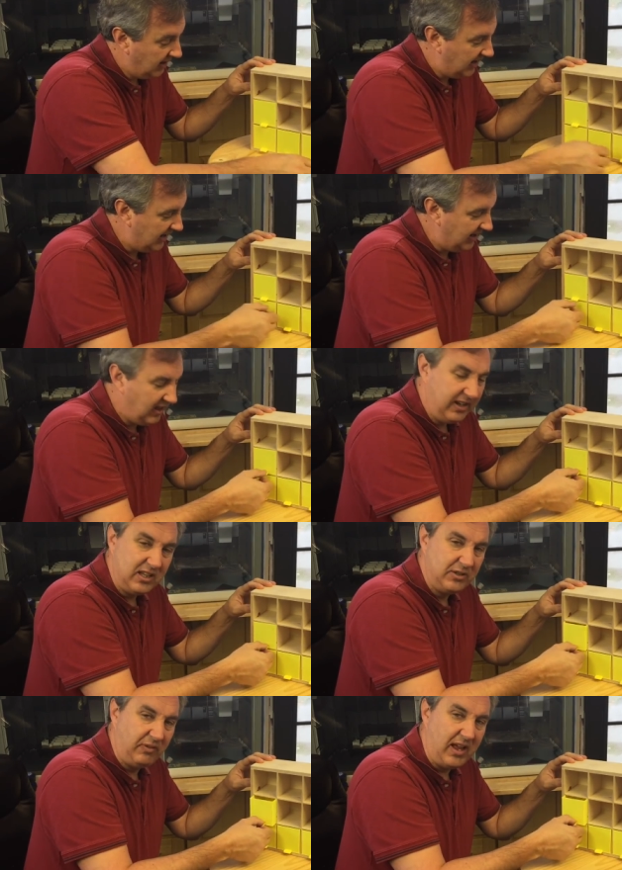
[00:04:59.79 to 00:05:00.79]
I like
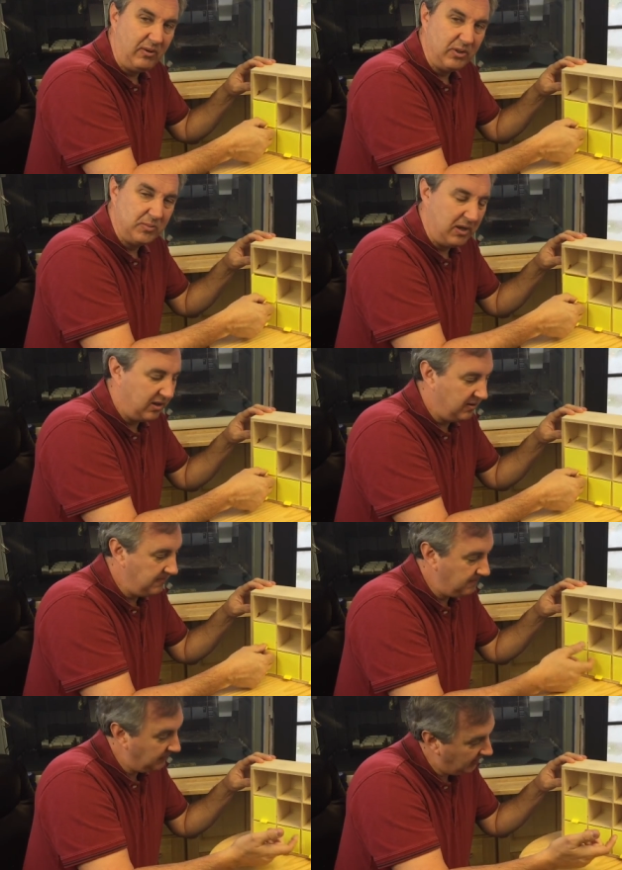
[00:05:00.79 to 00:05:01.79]
these flat ones better,
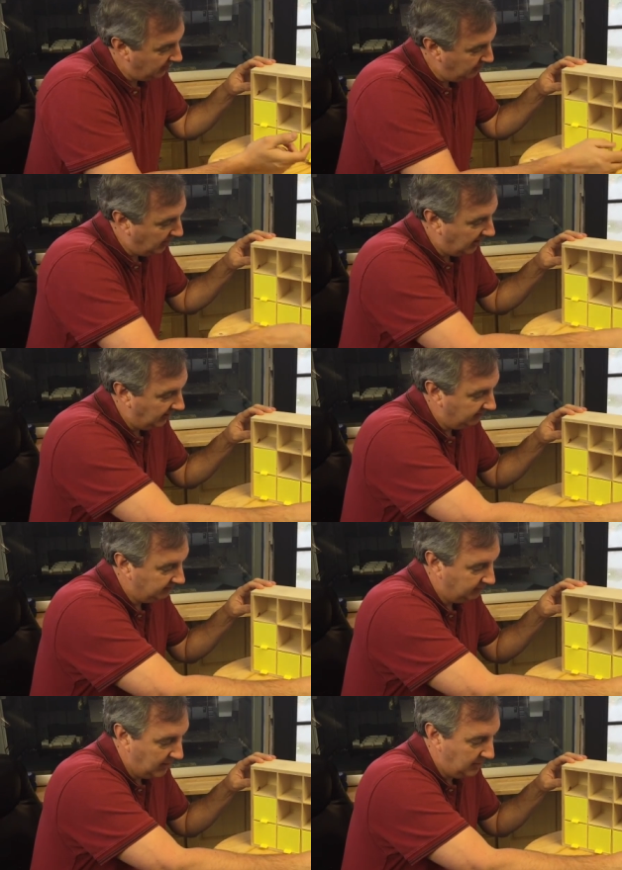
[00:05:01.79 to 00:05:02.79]
but
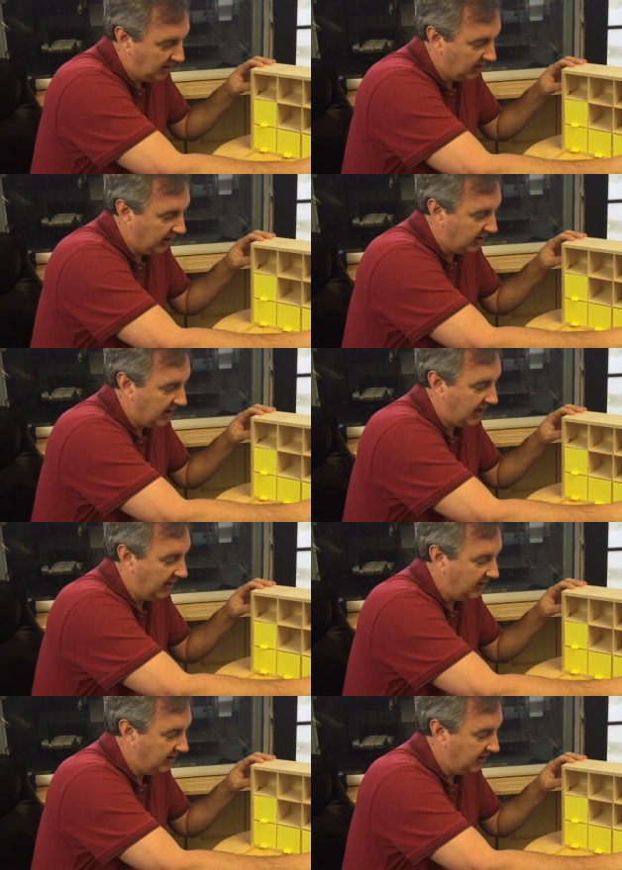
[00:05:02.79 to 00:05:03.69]
maybe you like that.